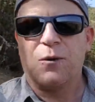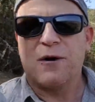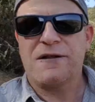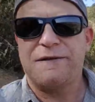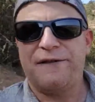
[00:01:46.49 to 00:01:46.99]

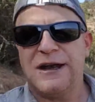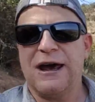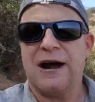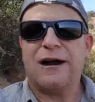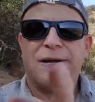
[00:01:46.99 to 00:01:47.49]
where the
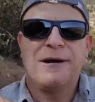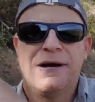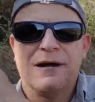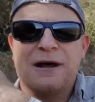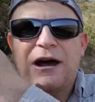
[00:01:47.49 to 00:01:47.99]
vineyard
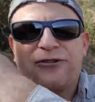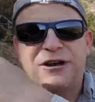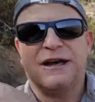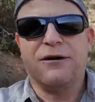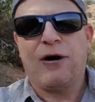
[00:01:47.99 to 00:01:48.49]

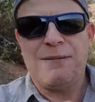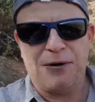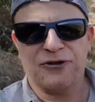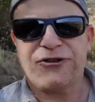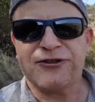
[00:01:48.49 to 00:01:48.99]
actually
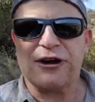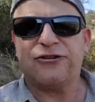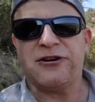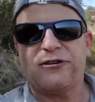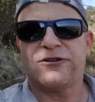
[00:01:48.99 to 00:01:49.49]
almost
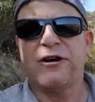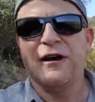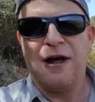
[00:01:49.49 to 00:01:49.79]
touches